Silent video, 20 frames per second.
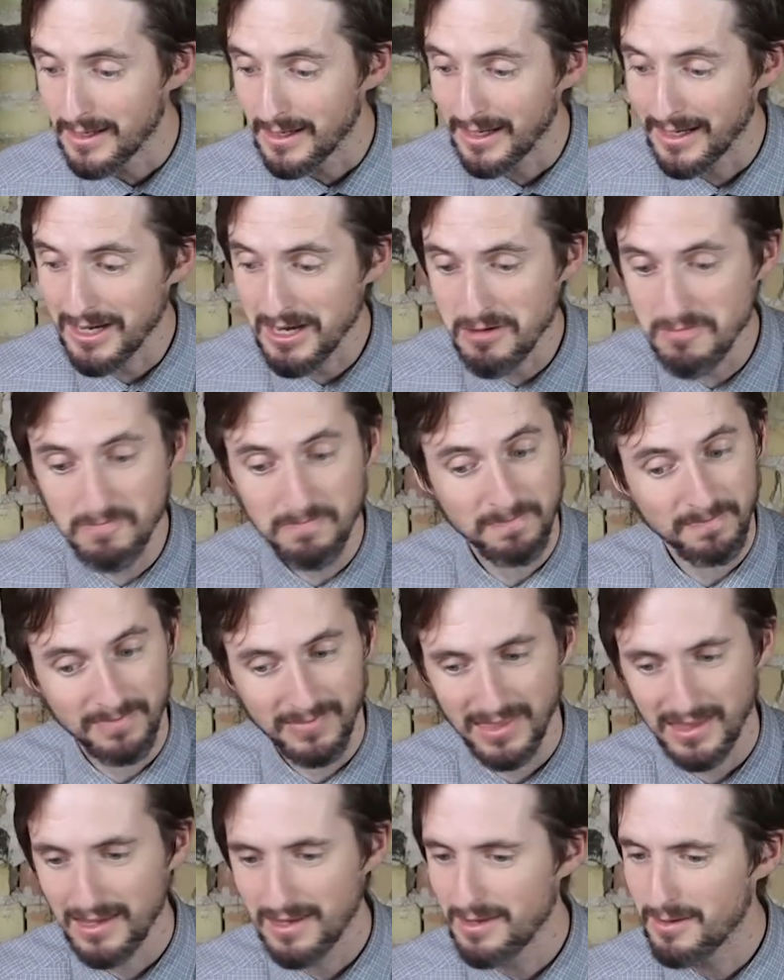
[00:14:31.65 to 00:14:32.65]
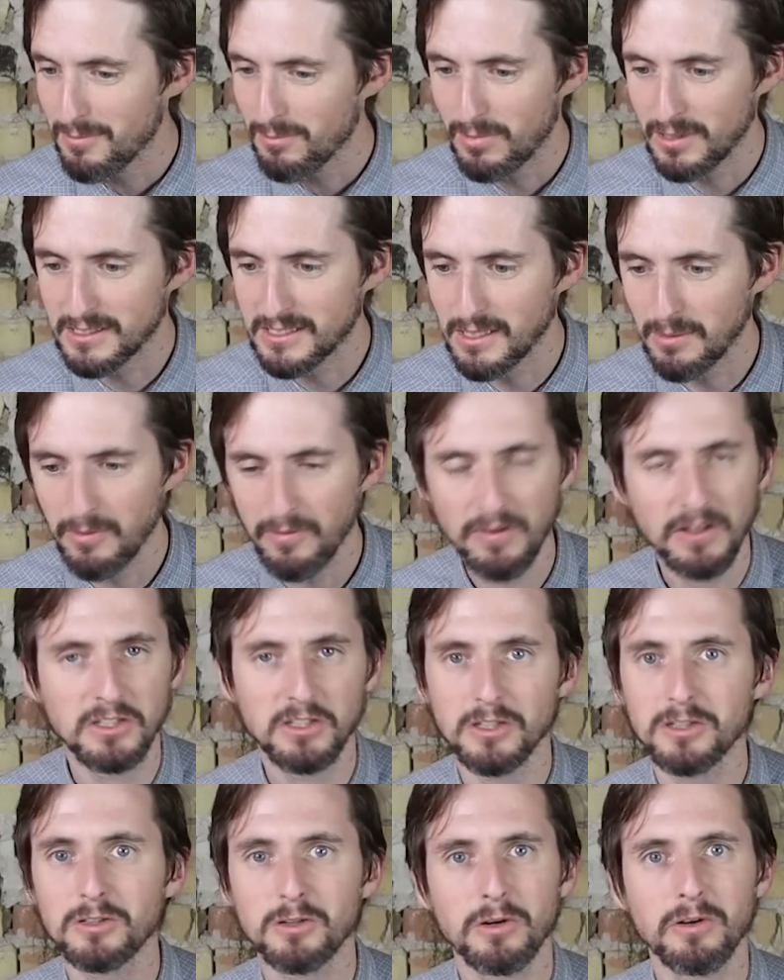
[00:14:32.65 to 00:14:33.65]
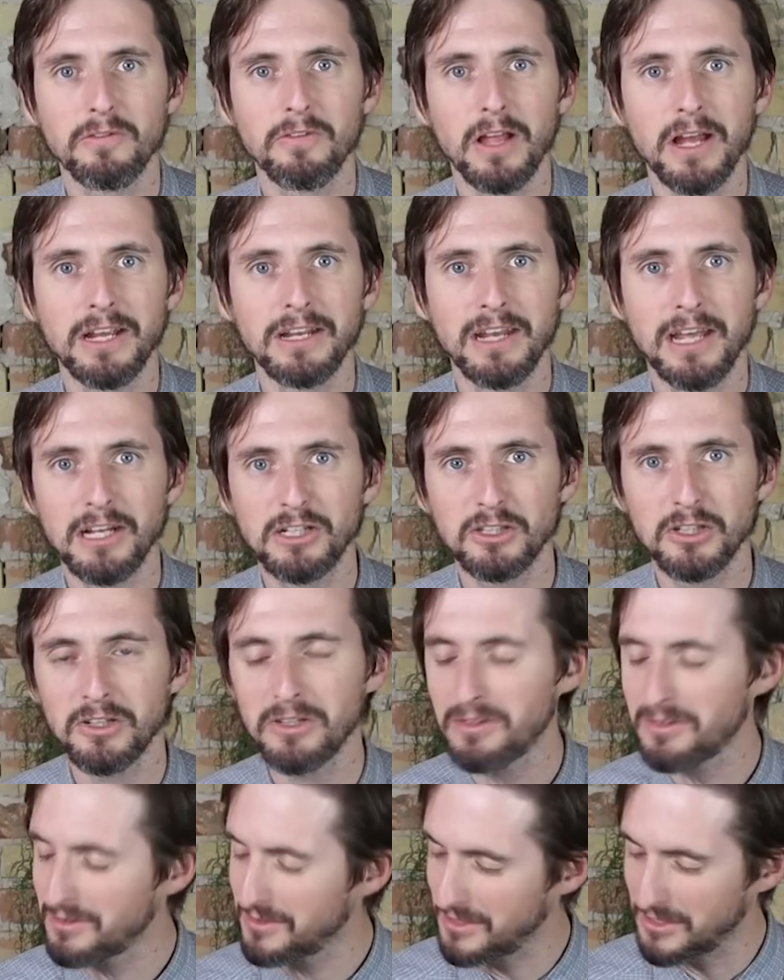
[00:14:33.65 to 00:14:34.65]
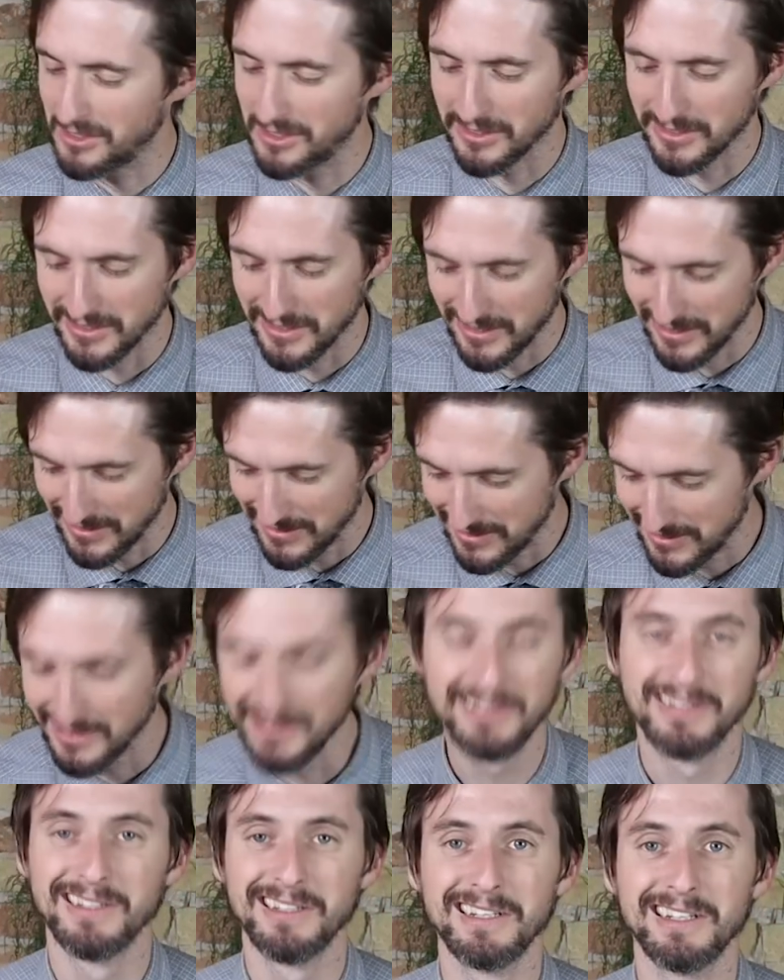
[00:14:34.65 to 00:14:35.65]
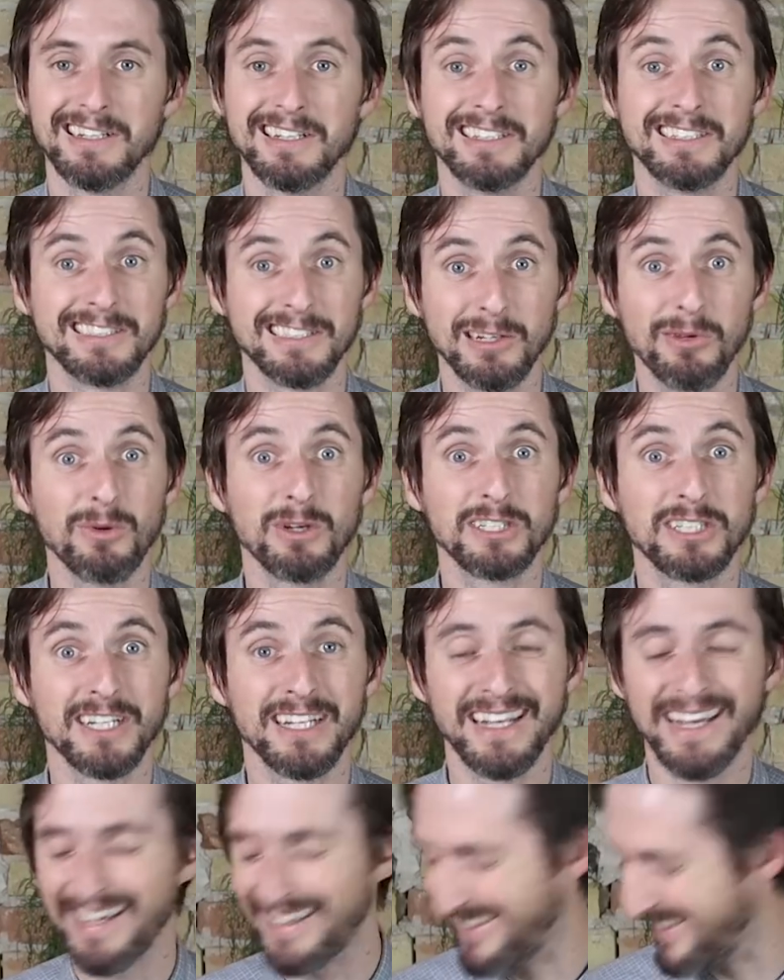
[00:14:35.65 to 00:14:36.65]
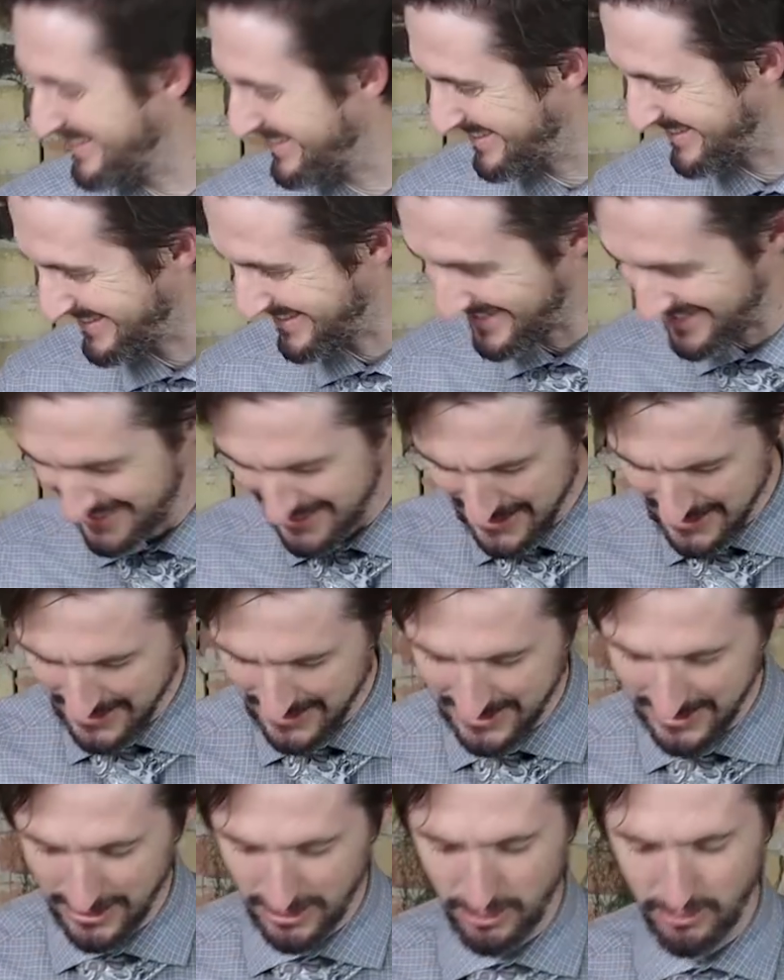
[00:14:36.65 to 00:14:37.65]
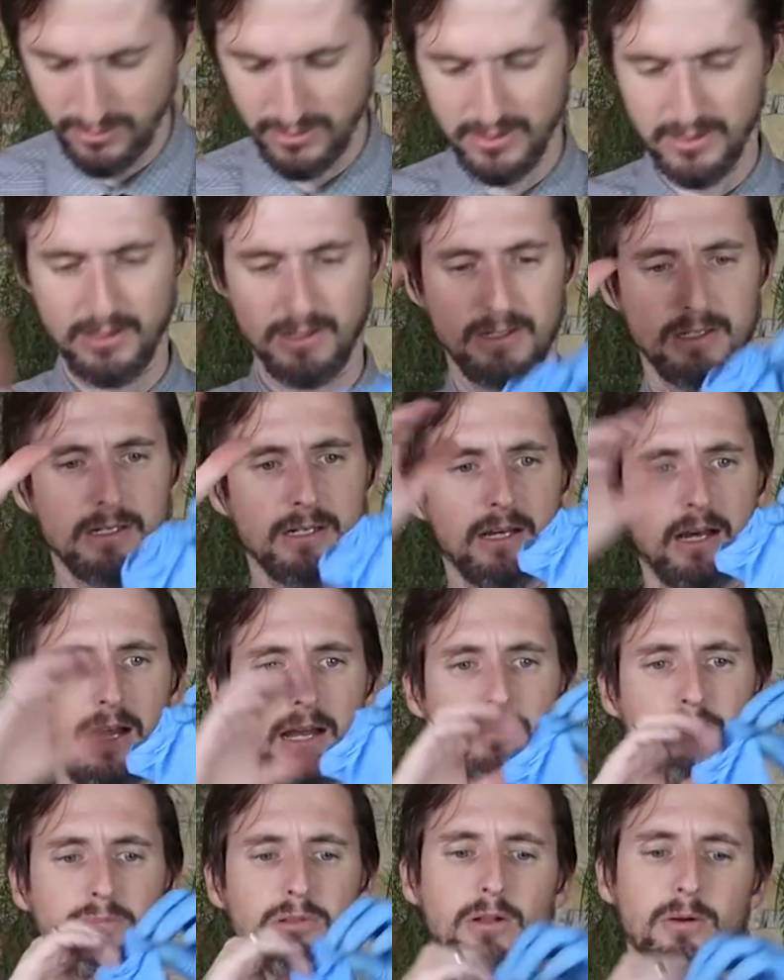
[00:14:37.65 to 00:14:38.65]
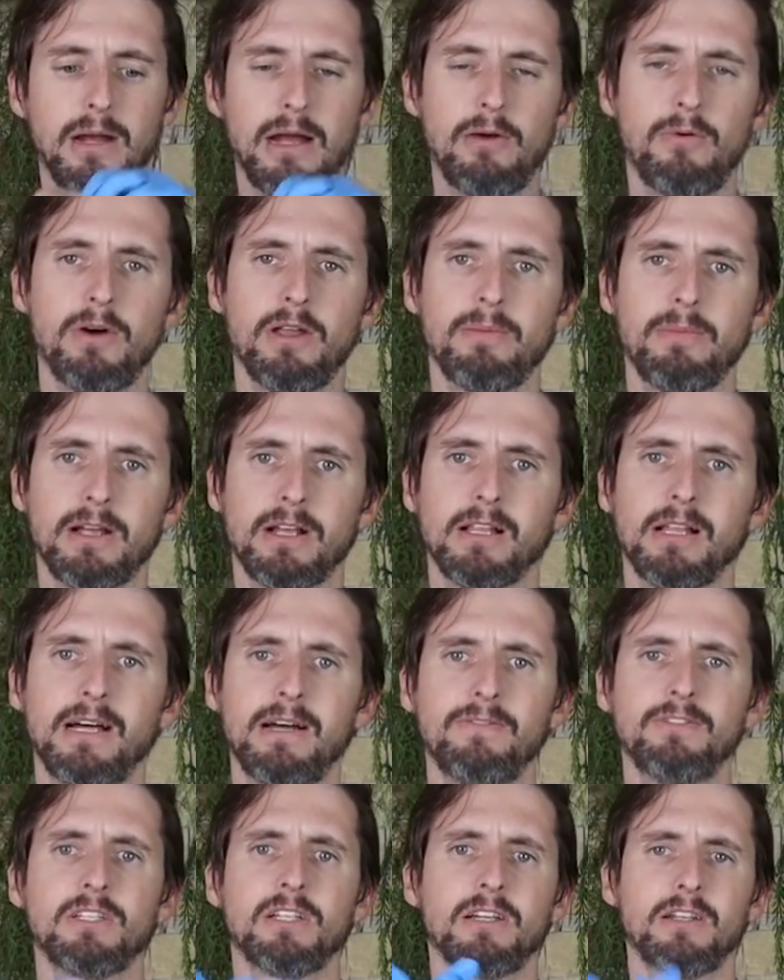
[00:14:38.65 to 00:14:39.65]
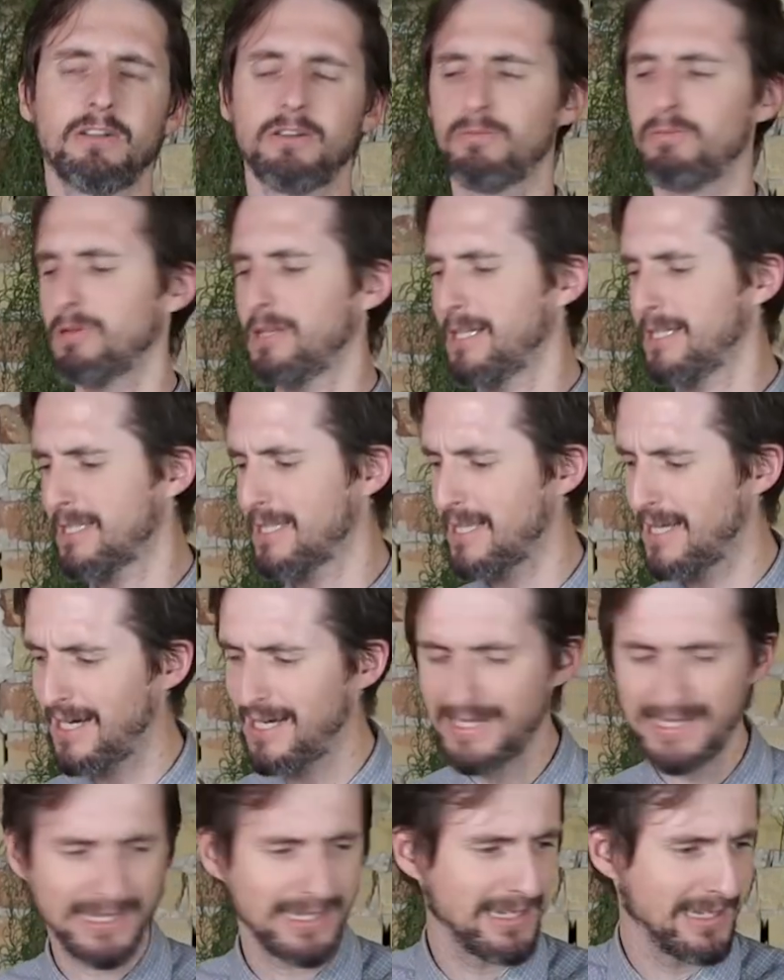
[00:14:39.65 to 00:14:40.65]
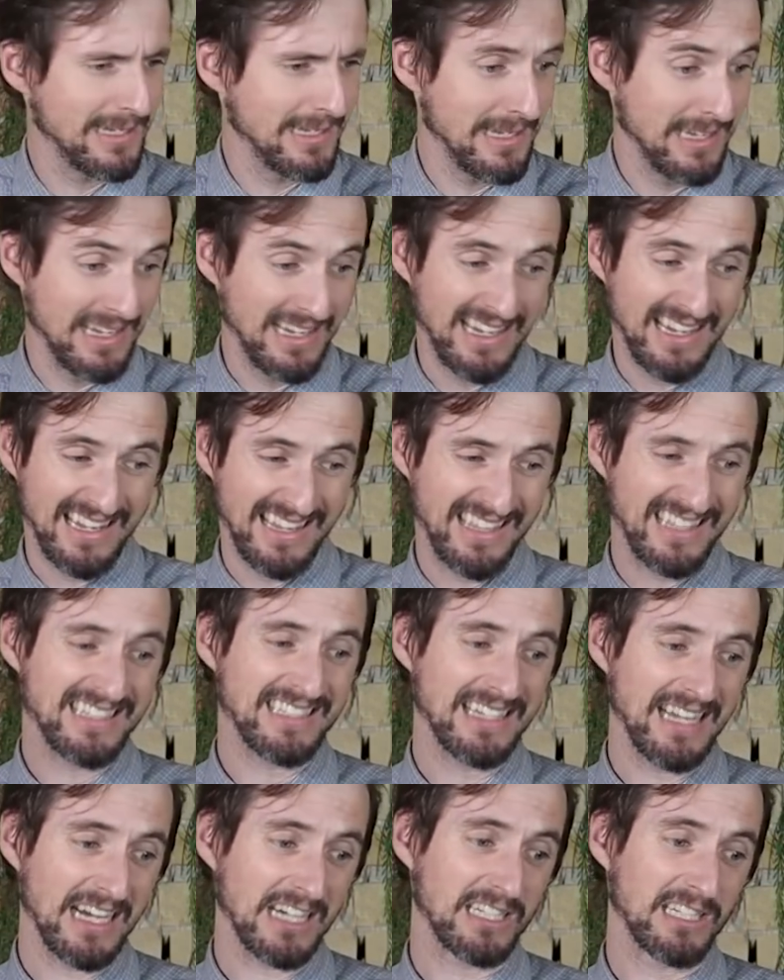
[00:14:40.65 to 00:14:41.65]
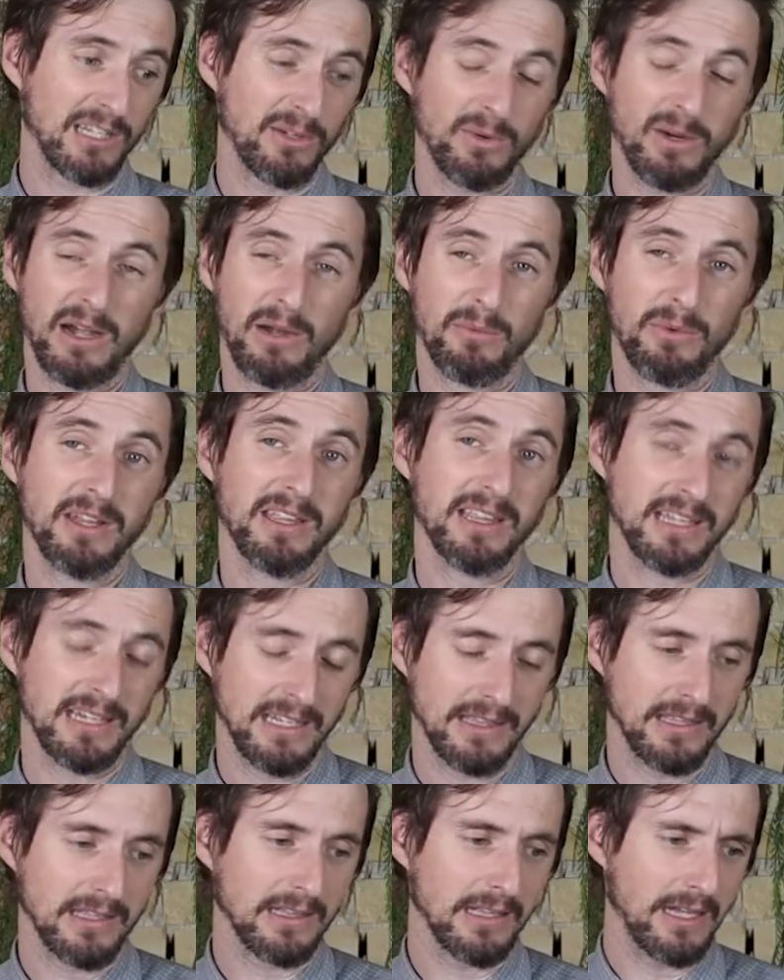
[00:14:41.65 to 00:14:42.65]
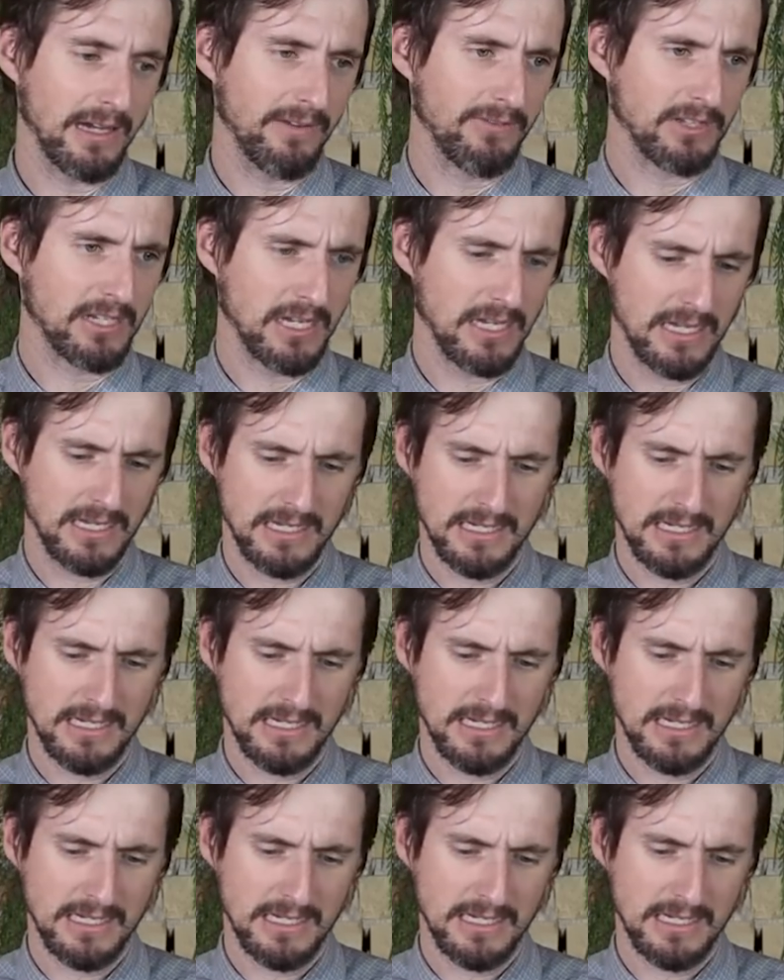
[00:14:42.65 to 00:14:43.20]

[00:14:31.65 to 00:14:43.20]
But some of it, just sort of like nature, you just see what you get. So I blew out one of my gloves, I replaced that, and this is actually where I really need the gloves